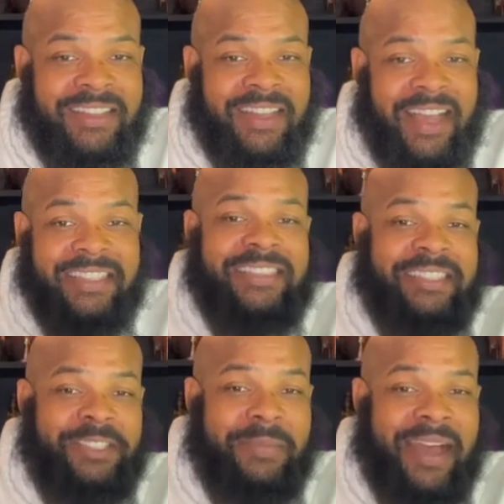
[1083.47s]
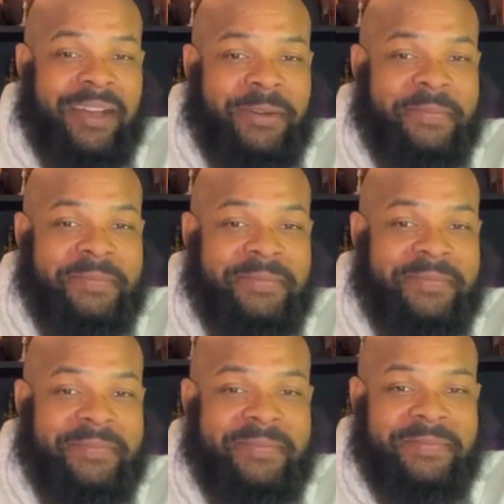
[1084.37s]
I send you my hope.
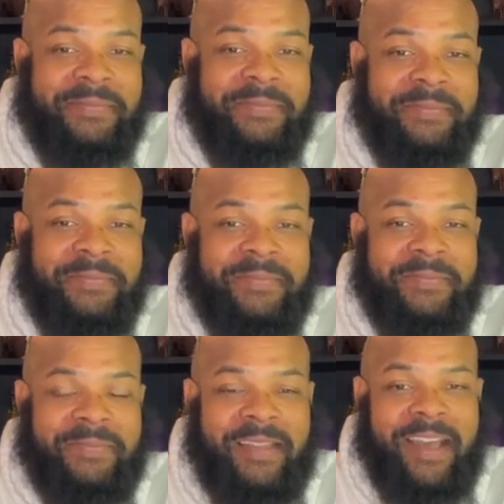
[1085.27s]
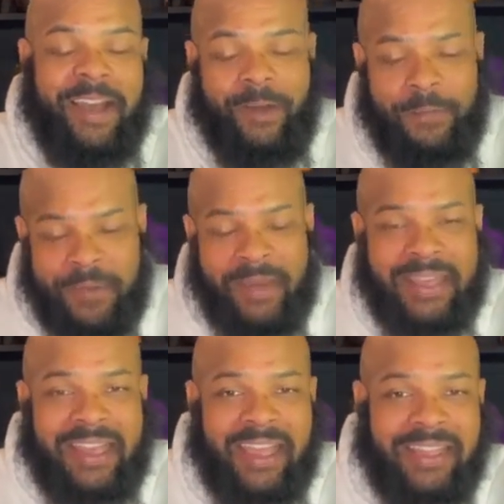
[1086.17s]
I open my
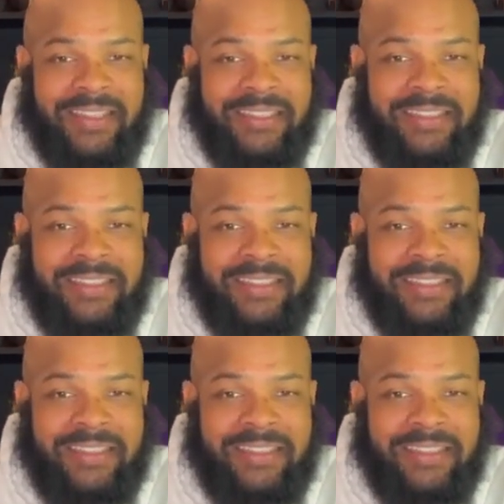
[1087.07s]
light.